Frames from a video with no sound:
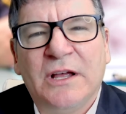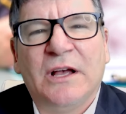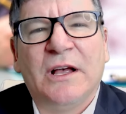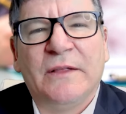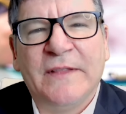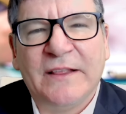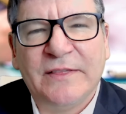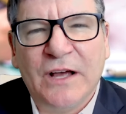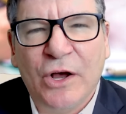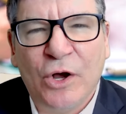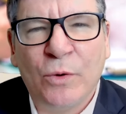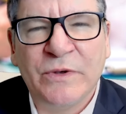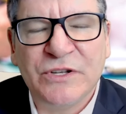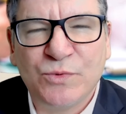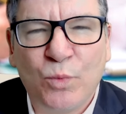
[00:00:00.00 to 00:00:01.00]
that the
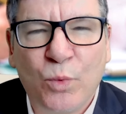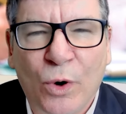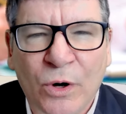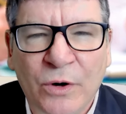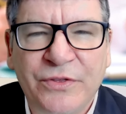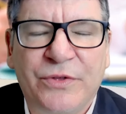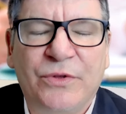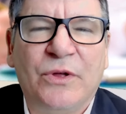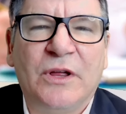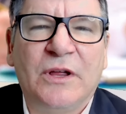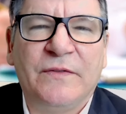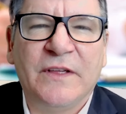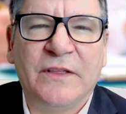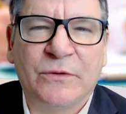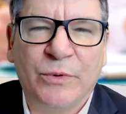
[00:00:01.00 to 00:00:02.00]
home is worth
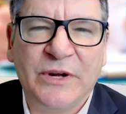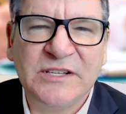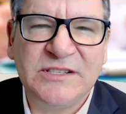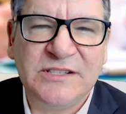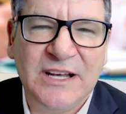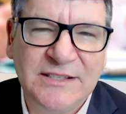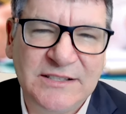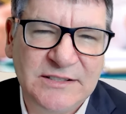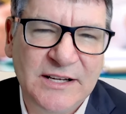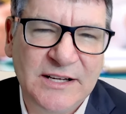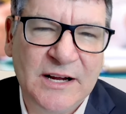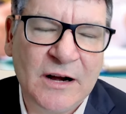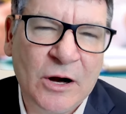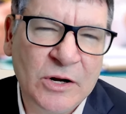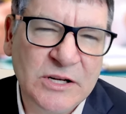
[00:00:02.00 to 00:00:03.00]
the $360,000 in
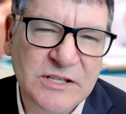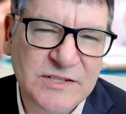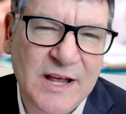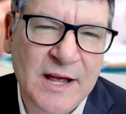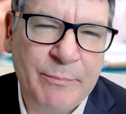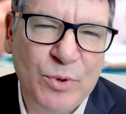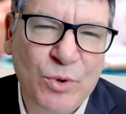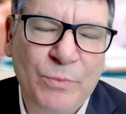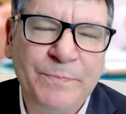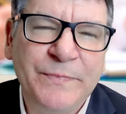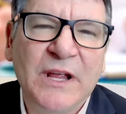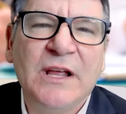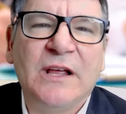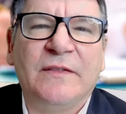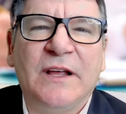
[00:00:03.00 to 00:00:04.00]
our example,
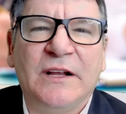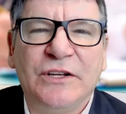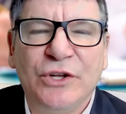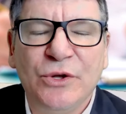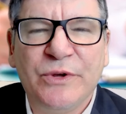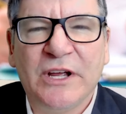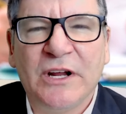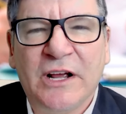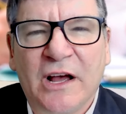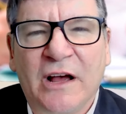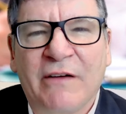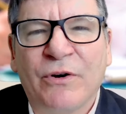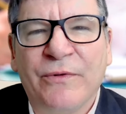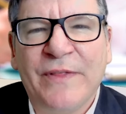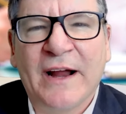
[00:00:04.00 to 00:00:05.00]
then you can
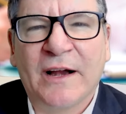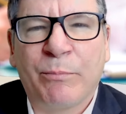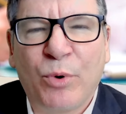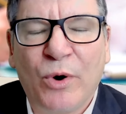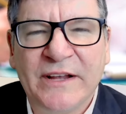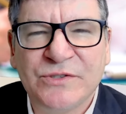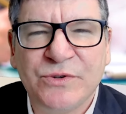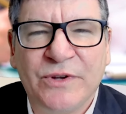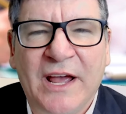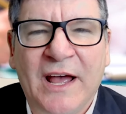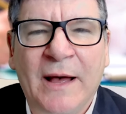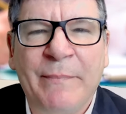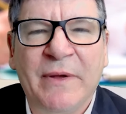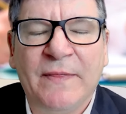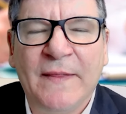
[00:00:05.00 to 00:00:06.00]
cover that appraisal
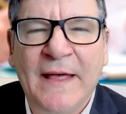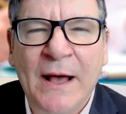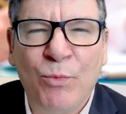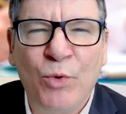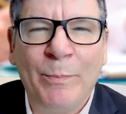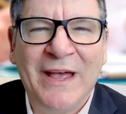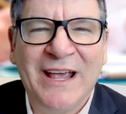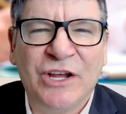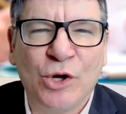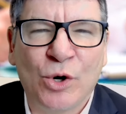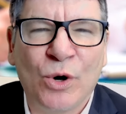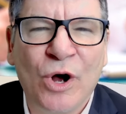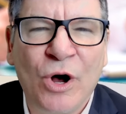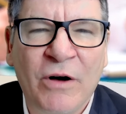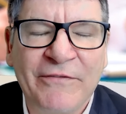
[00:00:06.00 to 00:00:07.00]
gap, and that will make
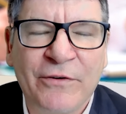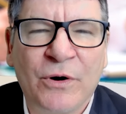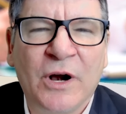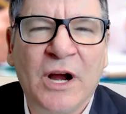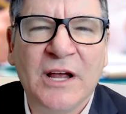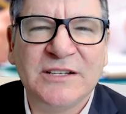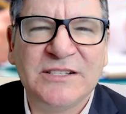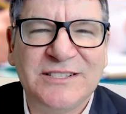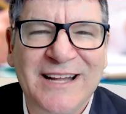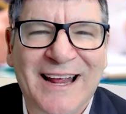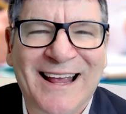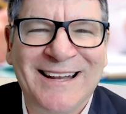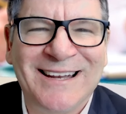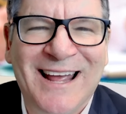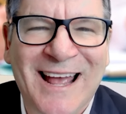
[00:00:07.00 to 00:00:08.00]
your offer
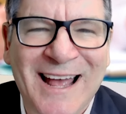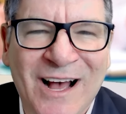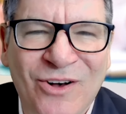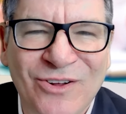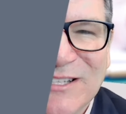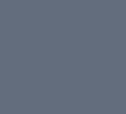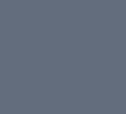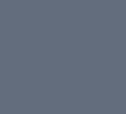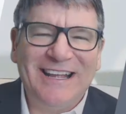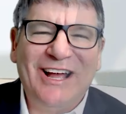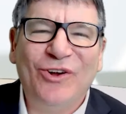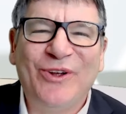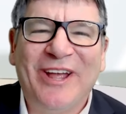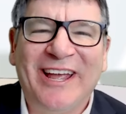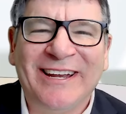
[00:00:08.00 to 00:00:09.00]
stand out.
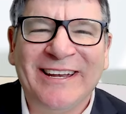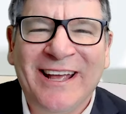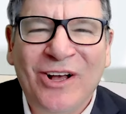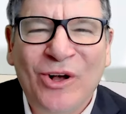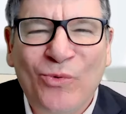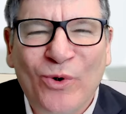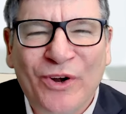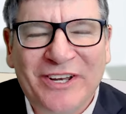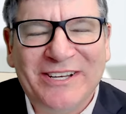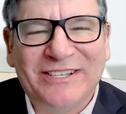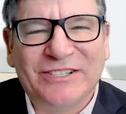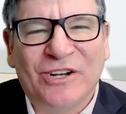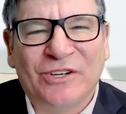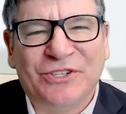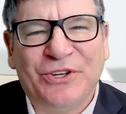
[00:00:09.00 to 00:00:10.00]
Okay, now I wanted to
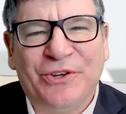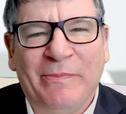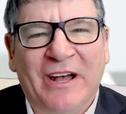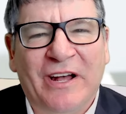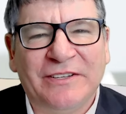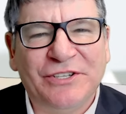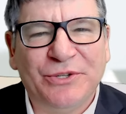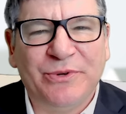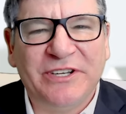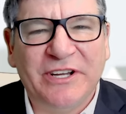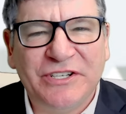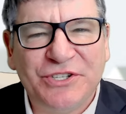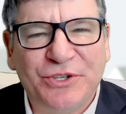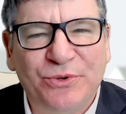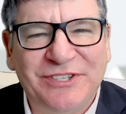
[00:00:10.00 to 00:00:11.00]
talk to you about 2
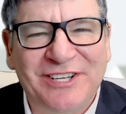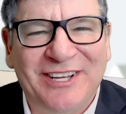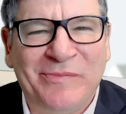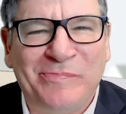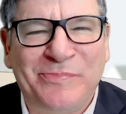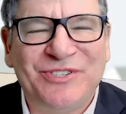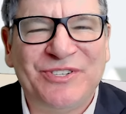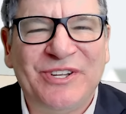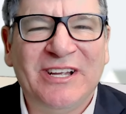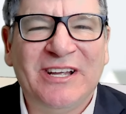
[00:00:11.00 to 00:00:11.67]
additional tips